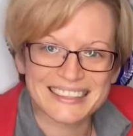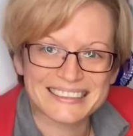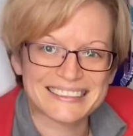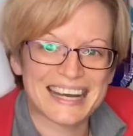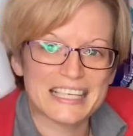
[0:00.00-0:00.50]

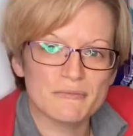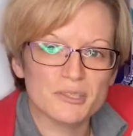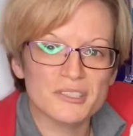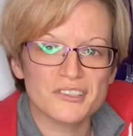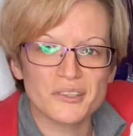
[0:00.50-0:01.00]
an
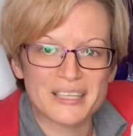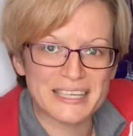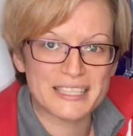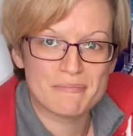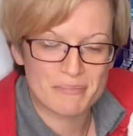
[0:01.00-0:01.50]
animal so that
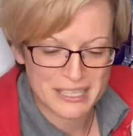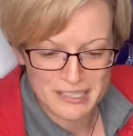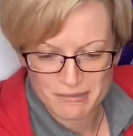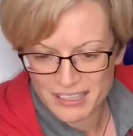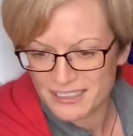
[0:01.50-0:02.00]
it can be
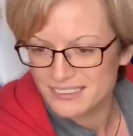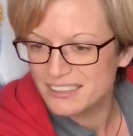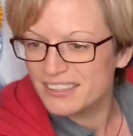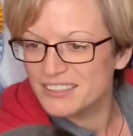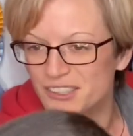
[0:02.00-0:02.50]
a rat.
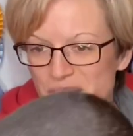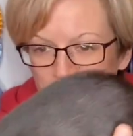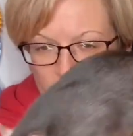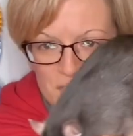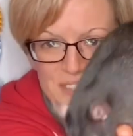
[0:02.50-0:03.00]
So you've
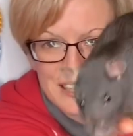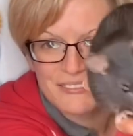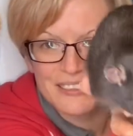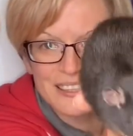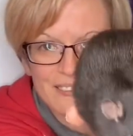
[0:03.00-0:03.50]
got to
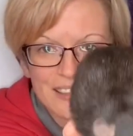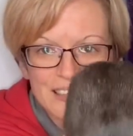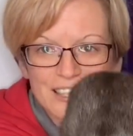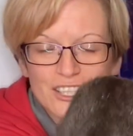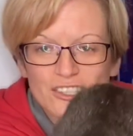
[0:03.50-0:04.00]
have kind of
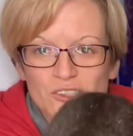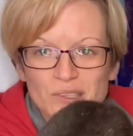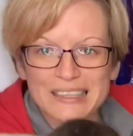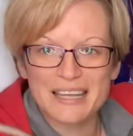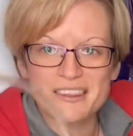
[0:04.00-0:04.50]
like good
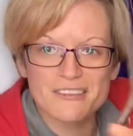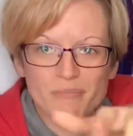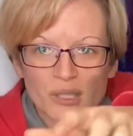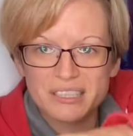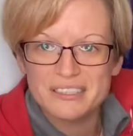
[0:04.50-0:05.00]
length of
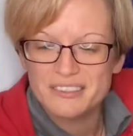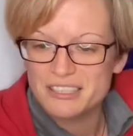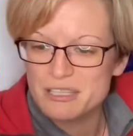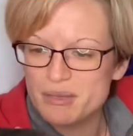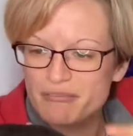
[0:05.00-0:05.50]
body so they
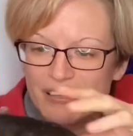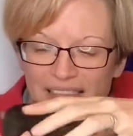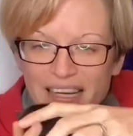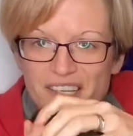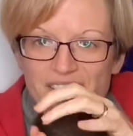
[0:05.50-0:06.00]
can be fit and
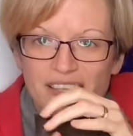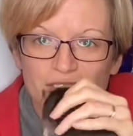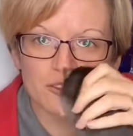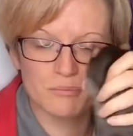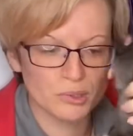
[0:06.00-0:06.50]
agile,
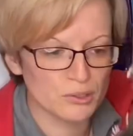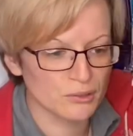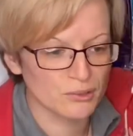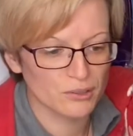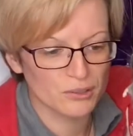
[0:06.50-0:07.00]
good muscle
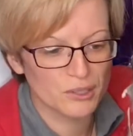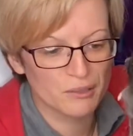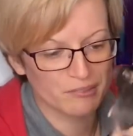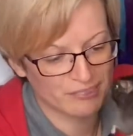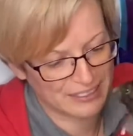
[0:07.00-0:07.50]

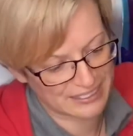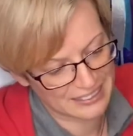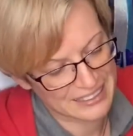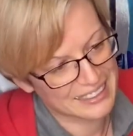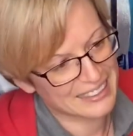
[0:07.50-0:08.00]
covering,
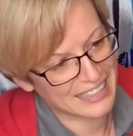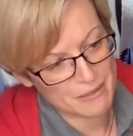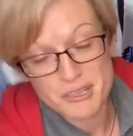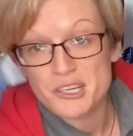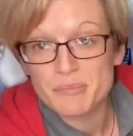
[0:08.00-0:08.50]

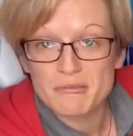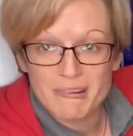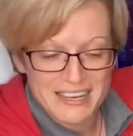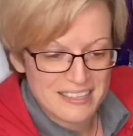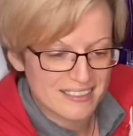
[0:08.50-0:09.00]
and they should be
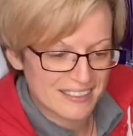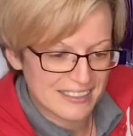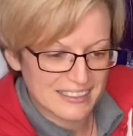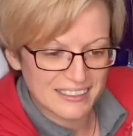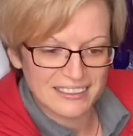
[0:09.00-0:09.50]

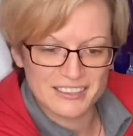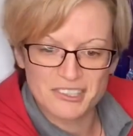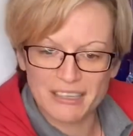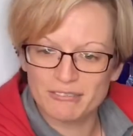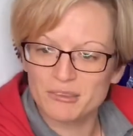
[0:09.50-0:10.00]
racy. They
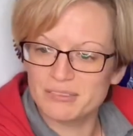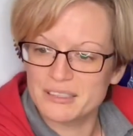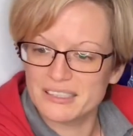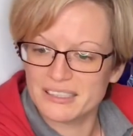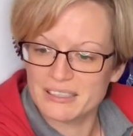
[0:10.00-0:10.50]
should have
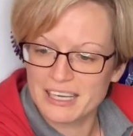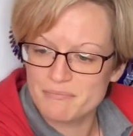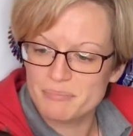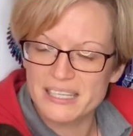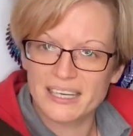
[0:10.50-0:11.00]
lovely
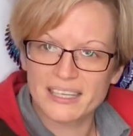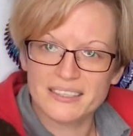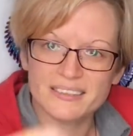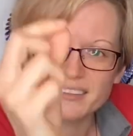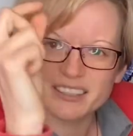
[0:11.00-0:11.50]
big eyes so you